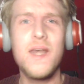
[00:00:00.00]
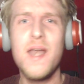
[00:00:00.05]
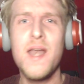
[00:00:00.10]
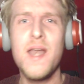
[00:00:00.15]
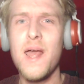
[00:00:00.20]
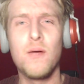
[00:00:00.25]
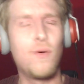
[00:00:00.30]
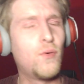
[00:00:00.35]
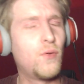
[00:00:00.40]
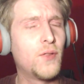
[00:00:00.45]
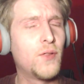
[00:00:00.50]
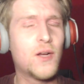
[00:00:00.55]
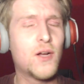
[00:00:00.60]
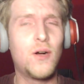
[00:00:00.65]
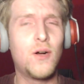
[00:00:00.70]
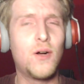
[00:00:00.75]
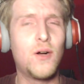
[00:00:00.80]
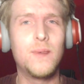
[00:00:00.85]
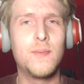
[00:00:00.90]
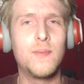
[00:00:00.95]
Now, all the
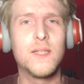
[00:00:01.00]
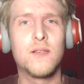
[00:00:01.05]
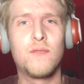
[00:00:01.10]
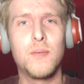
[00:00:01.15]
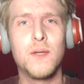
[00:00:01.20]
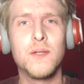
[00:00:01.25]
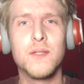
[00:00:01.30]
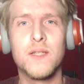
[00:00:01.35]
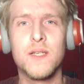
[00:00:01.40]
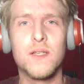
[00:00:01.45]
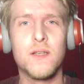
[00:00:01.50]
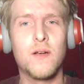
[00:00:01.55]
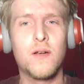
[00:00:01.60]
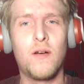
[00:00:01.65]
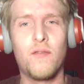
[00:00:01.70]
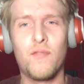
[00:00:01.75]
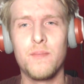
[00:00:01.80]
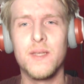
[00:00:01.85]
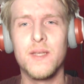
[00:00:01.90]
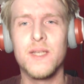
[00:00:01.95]
comments and responses I
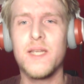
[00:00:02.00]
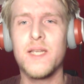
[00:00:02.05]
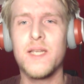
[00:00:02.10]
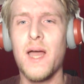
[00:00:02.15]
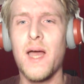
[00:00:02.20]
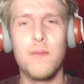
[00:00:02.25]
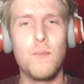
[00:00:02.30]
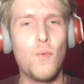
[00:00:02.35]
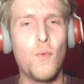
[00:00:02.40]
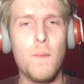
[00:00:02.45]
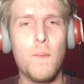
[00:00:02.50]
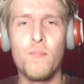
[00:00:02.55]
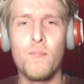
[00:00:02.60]
got from this game were